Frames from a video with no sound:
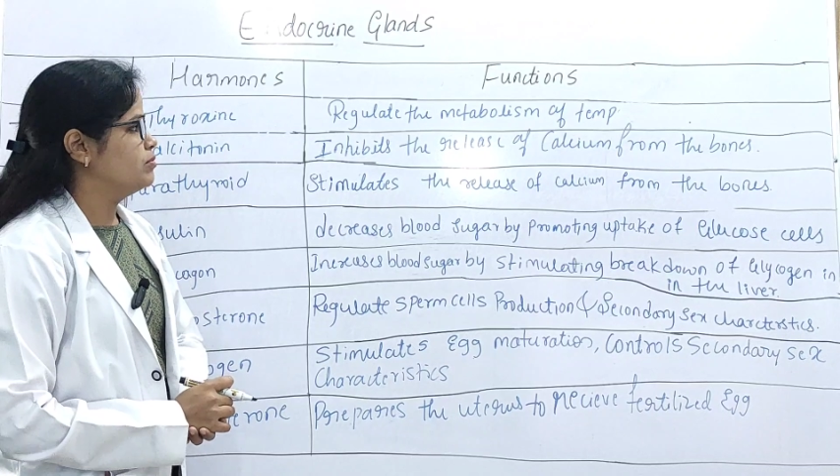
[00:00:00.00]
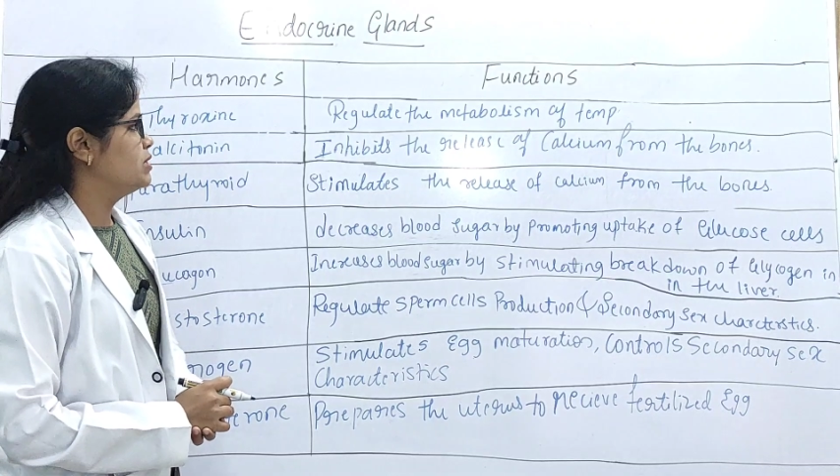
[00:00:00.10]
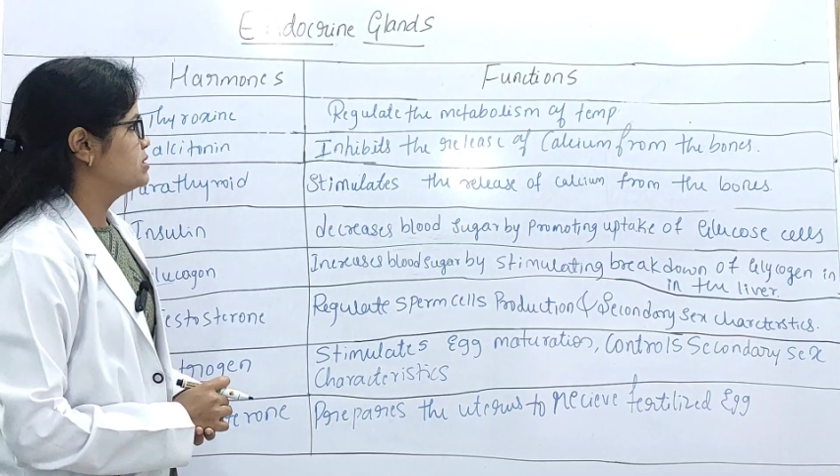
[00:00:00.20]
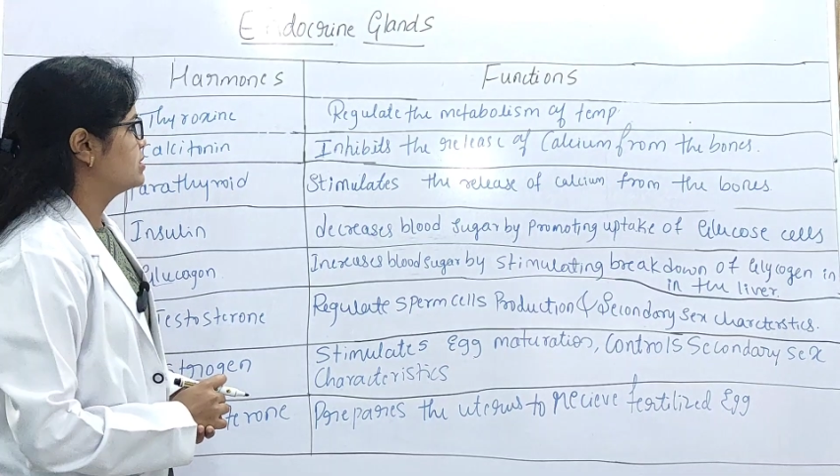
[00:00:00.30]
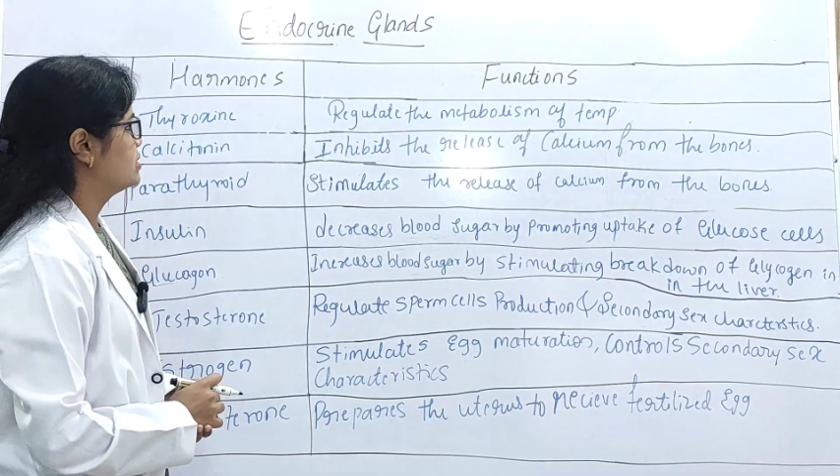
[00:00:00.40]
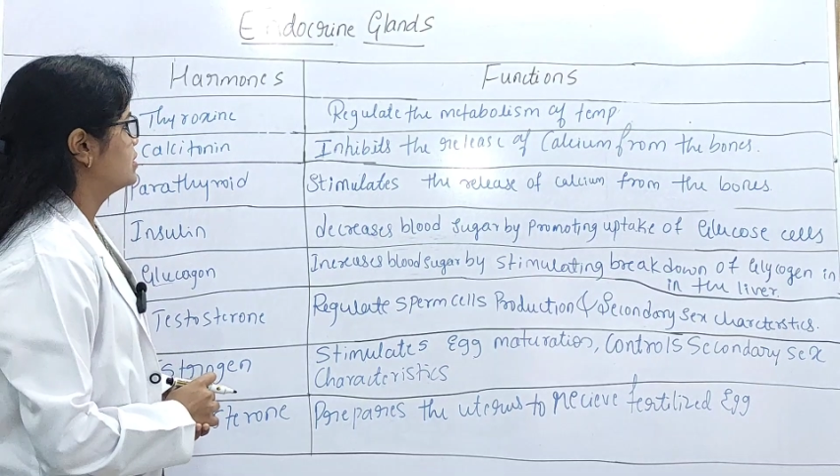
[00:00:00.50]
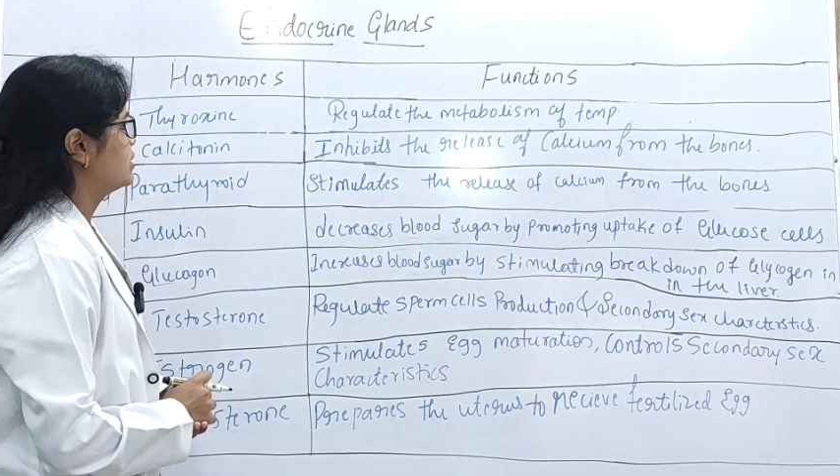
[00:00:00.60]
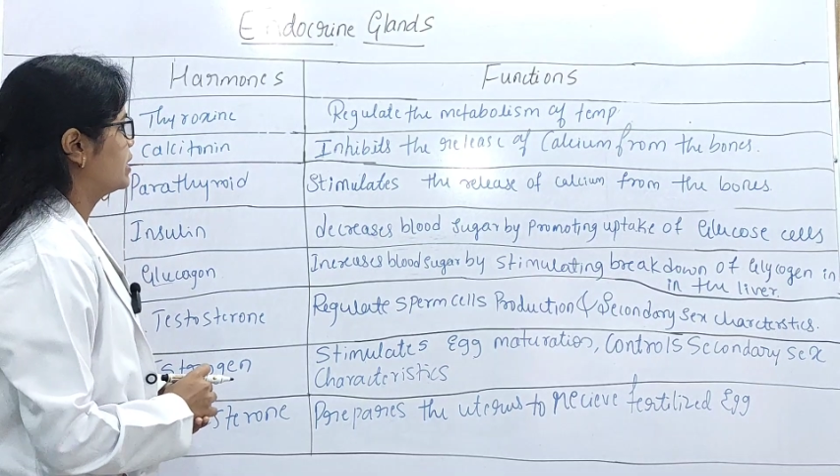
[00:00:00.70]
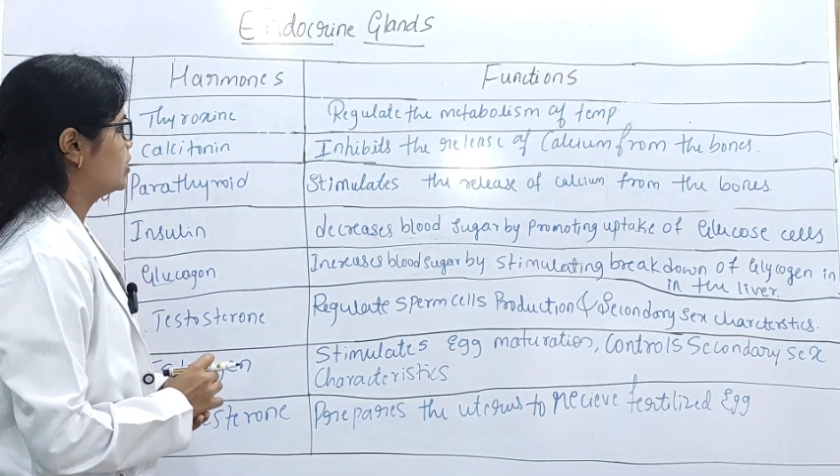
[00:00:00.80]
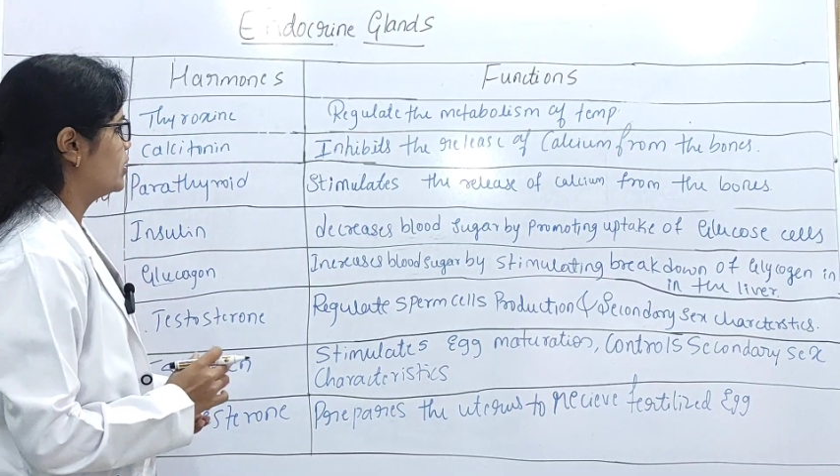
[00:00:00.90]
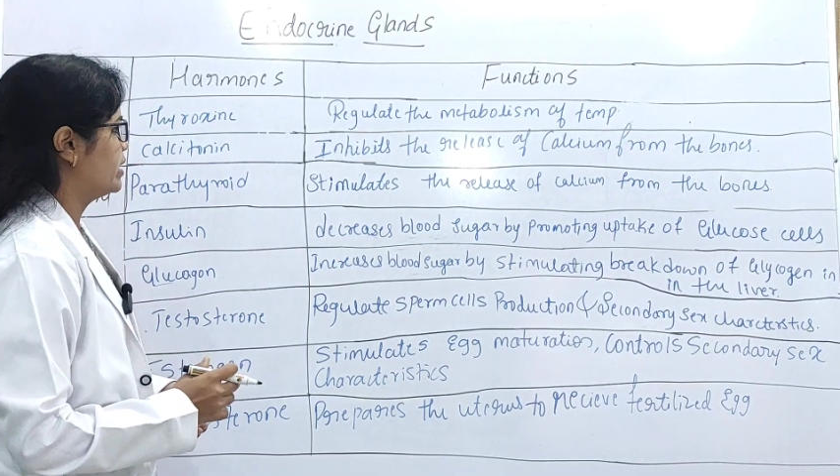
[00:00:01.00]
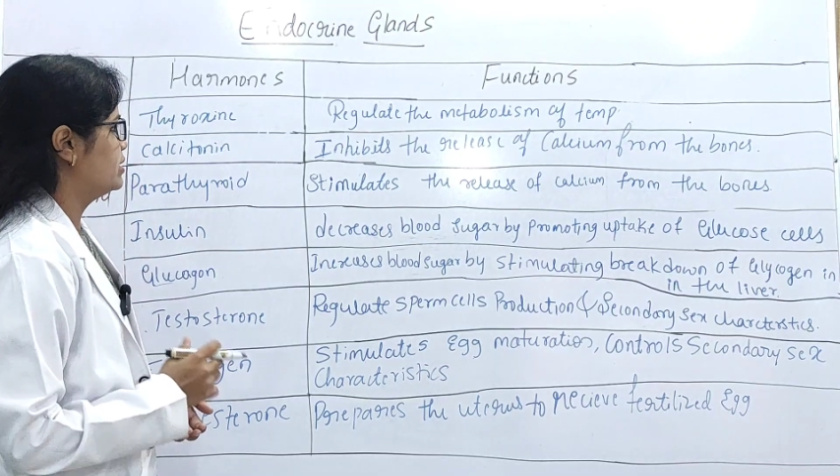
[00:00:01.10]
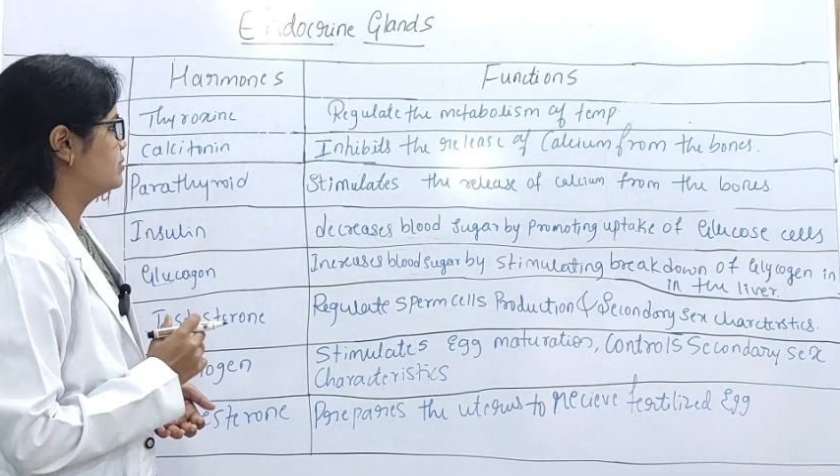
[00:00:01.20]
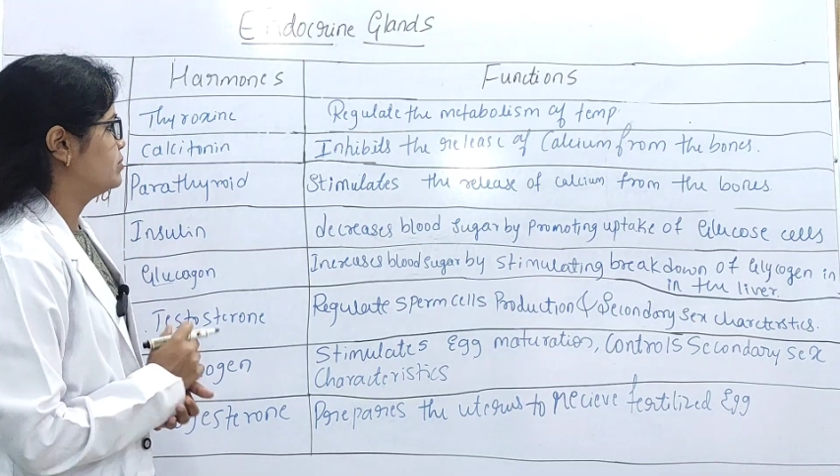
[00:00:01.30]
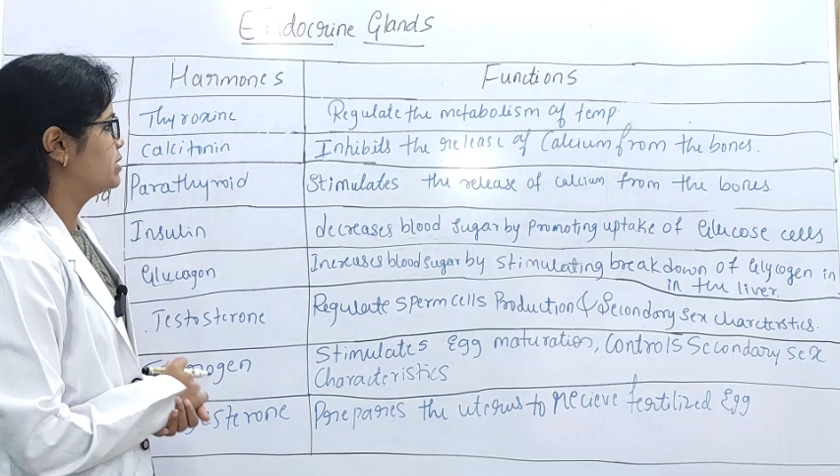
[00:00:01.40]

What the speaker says: Means regulate